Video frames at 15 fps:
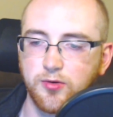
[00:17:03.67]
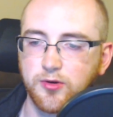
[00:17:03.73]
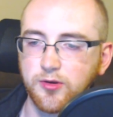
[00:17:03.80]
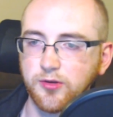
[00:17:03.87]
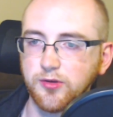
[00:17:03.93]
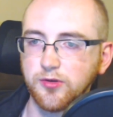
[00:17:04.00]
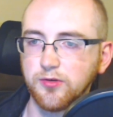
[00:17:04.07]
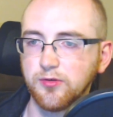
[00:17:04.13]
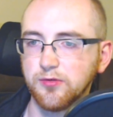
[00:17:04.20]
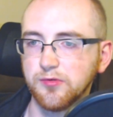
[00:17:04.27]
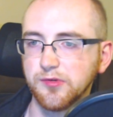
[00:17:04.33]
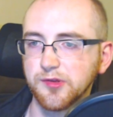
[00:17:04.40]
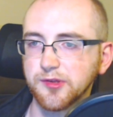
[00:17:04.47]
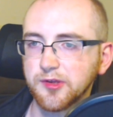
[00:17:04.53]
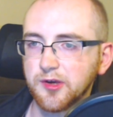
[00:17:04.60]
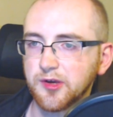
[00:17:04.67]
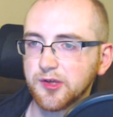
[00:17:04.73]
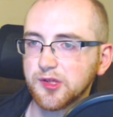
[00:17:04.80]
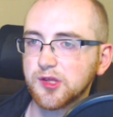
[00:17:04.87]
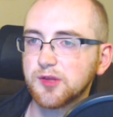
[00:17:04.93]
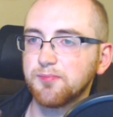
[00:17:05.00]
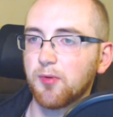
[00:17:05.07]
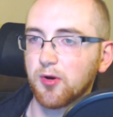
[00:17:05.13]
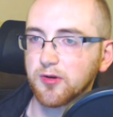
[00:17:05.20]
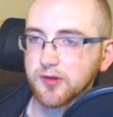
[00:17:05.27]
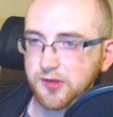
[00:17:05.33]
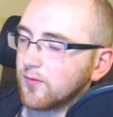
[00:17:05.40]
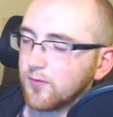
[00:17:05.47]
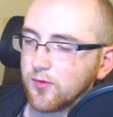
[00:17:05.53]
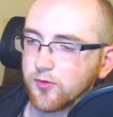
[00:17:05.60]
could use
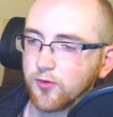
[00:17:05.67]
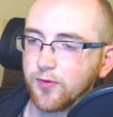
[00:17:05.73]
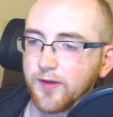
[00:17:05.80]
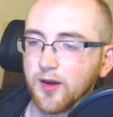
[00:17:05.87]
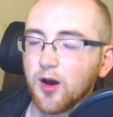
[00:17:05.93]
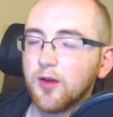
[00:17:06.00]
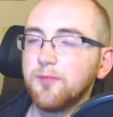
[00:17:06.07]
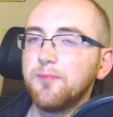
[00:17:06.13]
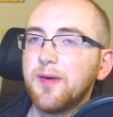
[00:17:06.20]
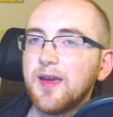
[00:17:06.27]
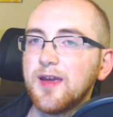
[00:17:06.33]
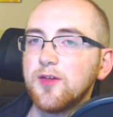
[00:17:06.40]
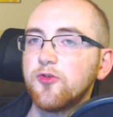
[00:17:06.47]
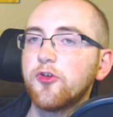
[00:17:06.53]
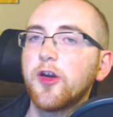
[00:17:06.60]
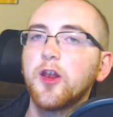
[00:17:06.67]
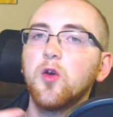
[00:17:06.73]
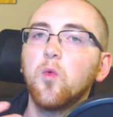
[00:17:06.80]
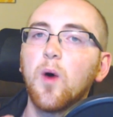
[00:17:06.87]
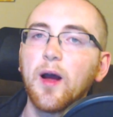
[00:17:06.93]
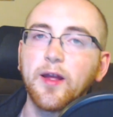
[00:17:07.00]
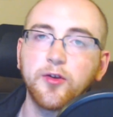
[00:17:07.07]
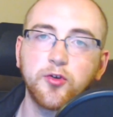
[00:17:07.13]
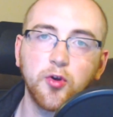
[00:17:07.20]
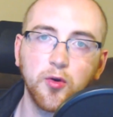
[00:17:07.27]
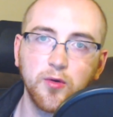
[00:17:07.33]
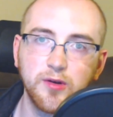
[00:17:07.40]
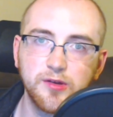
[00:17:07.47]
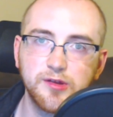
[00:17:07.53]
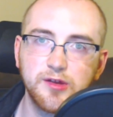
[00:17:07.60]
sparks, which are the unpaid channel-wide
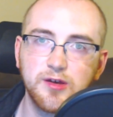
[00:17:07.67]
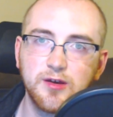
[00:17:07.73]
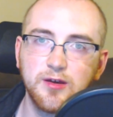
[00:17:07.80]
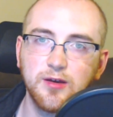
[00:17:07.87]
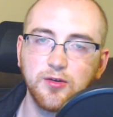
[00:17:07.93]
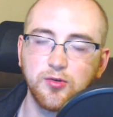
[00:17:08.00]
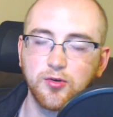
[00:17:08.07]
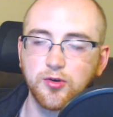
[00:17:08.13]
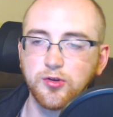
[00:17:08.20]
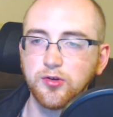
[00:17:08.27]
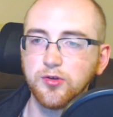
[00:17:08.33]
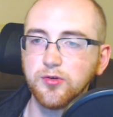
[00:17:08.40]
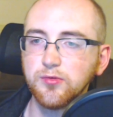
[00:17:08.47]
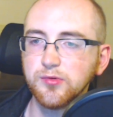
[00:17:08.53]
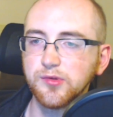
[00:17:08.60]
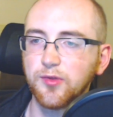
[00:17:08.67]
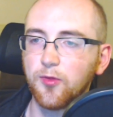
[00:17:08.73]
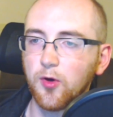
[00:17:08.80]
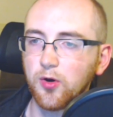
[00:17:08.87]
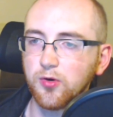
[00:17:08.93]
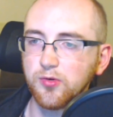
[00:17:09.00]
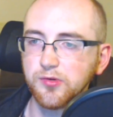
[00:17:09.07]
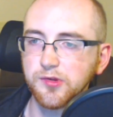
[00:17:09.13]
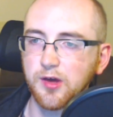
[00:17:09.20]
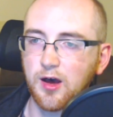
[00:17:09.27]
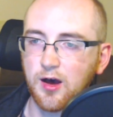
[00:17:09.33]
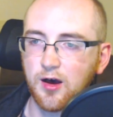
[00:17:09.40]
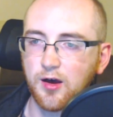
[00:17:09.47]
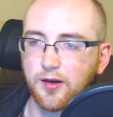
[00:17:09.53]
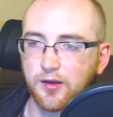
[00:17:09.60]
currency. You could use those
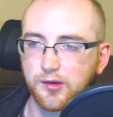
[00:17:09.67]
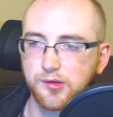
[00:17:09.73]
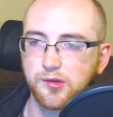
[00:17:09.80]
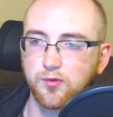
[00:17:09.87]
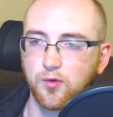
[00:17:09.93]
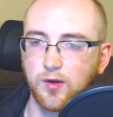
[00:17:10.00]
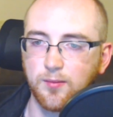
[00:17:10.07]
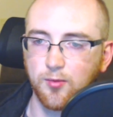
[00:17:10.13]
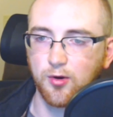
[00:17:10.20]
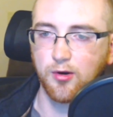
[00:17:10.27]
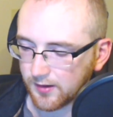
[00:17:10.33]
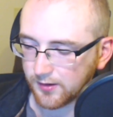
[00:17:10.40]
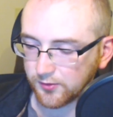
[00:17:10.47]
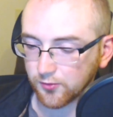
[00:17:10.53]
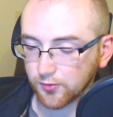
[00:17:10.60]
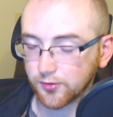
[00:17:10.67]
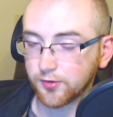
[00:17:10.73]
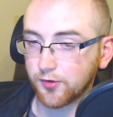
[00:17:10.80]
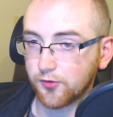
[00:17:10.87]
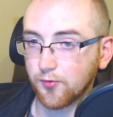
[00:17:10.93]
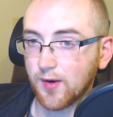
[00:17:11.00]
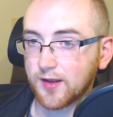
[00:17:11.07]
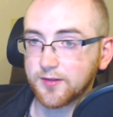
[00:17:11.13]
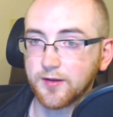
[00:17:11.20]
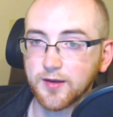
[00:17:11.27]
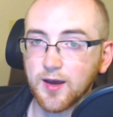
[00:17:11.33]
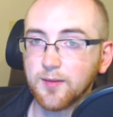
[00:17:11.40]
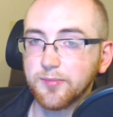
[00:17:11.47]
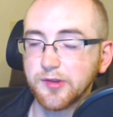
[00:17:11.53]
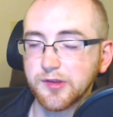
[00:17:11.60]
on a streamer in order to directly
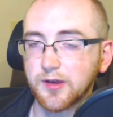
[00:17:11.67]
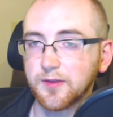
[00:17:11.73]
compensate